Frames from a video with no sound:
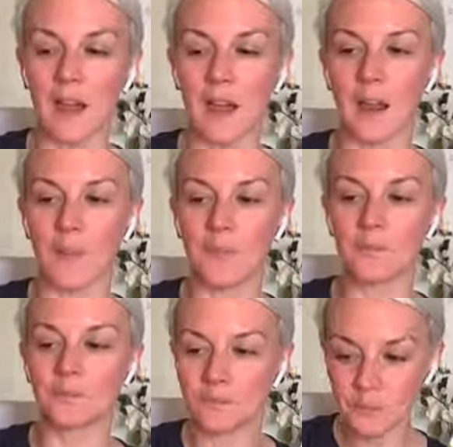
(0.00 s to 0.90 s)
um,
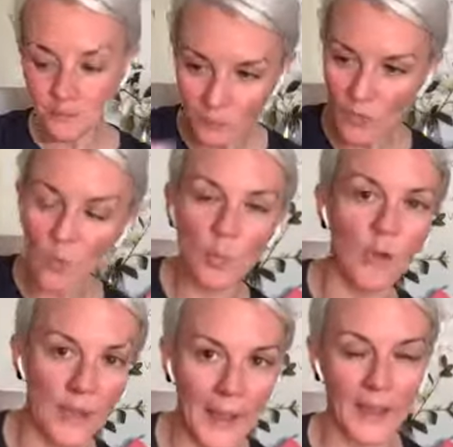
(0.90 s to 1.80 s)
what
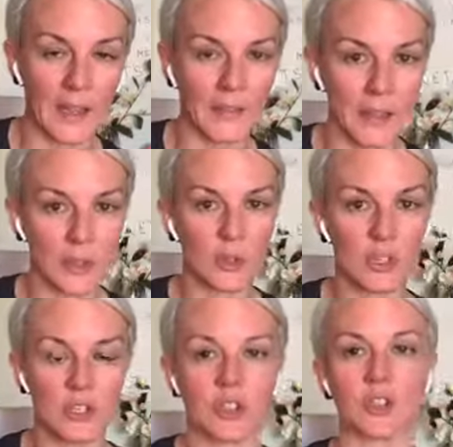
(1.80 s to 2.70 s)
they allowed their daughter
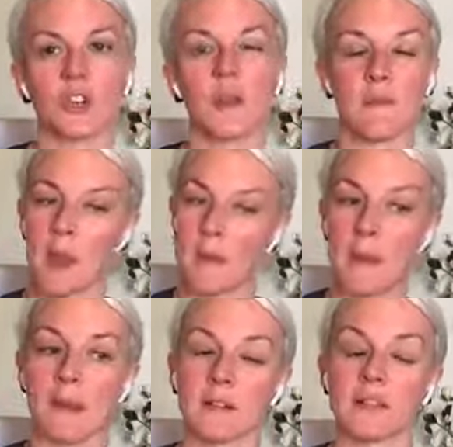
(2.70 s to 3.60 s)
to do, and my
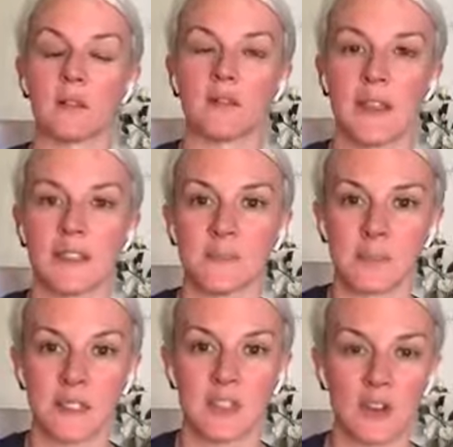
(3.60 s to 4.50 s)
parents were reasonably
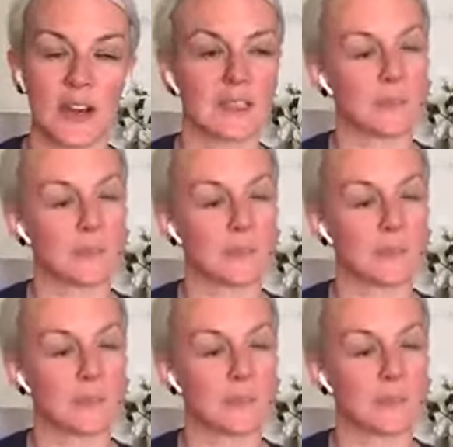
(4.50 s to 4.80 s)
strict.